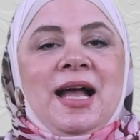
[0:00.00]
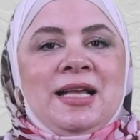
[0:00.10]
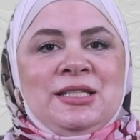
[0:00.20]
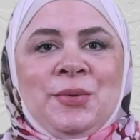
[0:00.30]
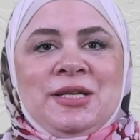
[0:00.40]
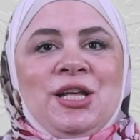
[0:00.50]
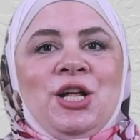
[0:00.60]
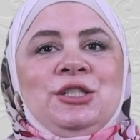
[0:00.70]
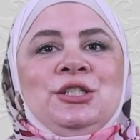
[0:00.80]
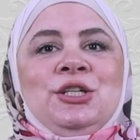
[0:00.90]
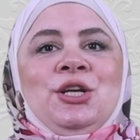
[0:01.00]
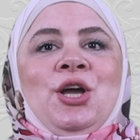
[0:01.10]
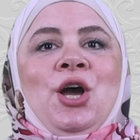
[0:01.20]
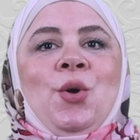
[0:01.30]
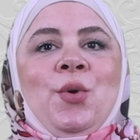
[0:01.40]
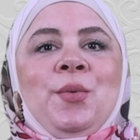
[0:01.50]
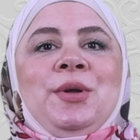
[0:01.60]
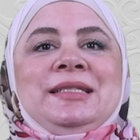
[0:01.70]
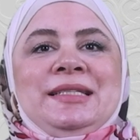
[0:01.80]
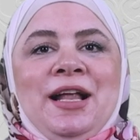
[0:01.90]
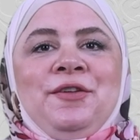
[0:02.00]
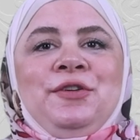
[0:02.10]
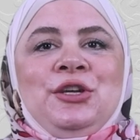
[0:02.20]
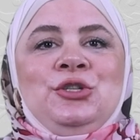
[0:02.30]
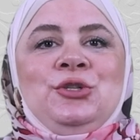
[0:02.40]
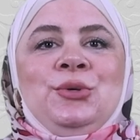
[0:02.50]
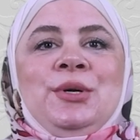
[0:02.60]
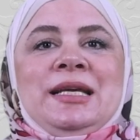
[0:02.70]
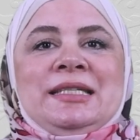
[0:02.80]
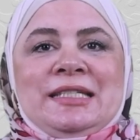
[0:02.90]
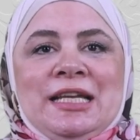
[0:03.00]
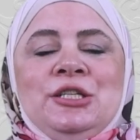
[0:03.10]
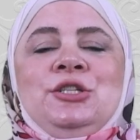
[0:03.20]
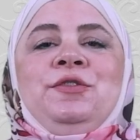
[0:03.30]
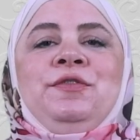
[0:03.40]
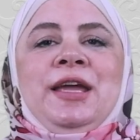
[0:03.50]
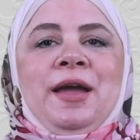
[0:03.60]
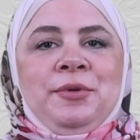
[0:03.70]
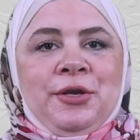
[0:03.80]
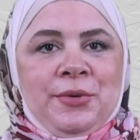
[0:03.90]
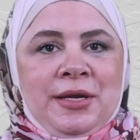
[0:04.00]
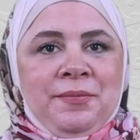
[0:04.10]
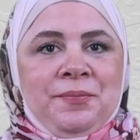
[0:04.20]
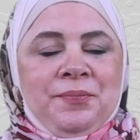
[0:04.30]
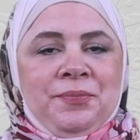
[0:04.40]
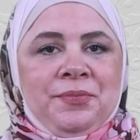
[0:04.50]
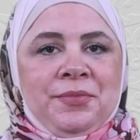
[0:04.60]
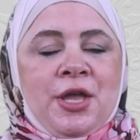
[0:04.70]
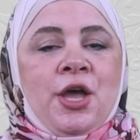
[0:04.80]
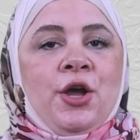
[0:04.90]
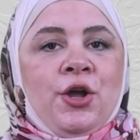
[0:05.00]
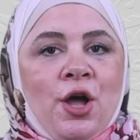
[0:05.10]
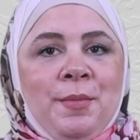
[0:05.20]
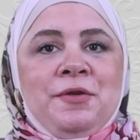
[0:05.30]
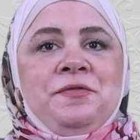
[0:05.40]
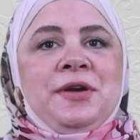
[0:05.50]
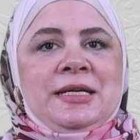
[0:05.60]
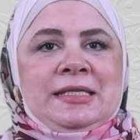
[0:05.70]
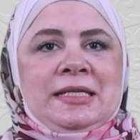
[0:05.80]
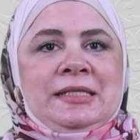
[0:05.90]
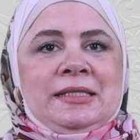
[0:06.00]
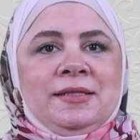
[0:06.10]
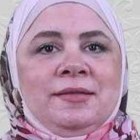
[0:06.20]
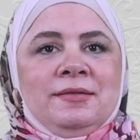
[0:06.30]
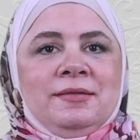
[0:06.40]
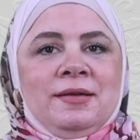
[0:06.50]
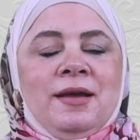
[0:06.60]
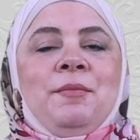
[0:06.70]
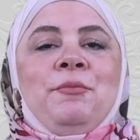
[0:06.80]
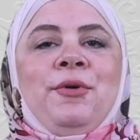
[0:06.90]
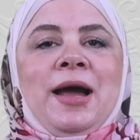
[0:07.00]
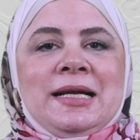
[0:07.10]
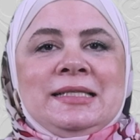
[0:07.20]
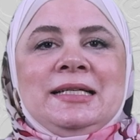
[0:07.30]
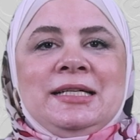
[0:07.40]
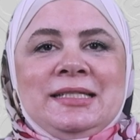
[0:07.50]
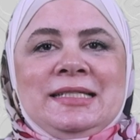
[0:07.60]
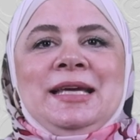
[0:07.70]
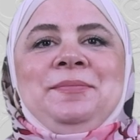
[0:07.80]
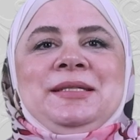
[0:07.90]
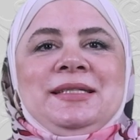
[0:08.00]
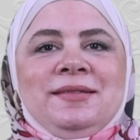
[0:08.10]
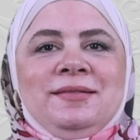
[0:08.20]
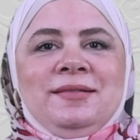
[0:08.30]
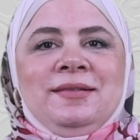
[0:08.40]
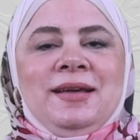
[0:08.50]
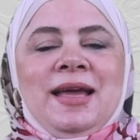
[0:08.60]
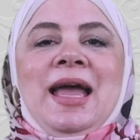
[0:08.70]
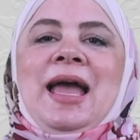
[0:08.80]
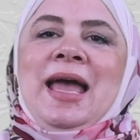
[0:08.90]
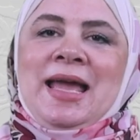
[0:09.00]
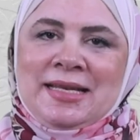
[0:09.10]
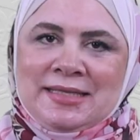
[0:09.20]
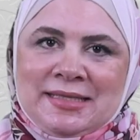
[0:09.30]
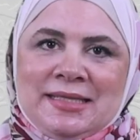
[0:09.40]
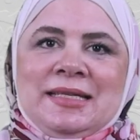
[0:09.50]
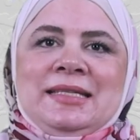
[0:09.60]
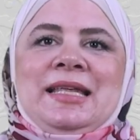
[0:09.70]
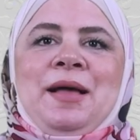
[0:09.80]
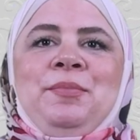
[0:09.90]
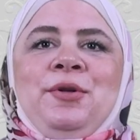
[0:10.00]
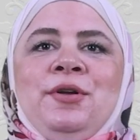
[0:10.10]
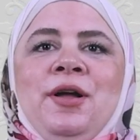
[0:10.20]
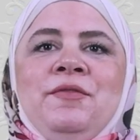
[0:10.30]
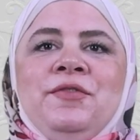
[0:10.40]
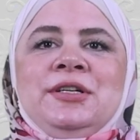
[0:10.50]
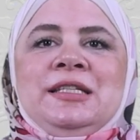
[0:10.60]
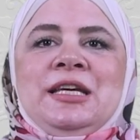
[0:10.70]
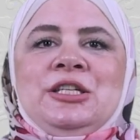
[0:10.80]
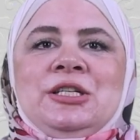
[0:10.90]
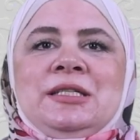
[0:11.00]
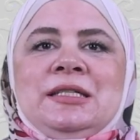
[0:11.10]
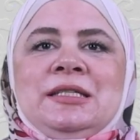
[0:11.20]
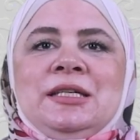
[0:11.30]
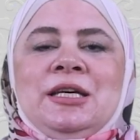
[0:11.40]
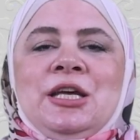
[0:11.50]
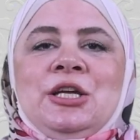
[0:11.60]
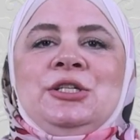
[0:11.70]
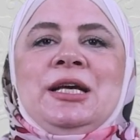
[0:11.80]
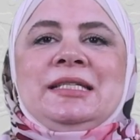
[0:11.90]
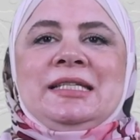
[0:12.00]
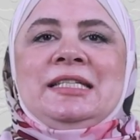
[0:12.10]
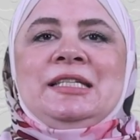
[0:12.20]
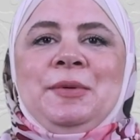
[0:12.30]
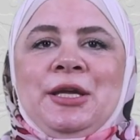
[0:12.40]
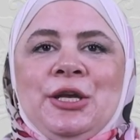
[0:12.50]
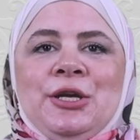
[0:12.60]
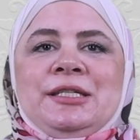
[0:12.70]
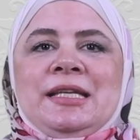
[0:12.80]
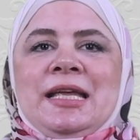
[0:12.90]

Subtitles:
As a result, we will delve into essential vocabulary, common phrases, practical tips, and sample conversations to assist beginners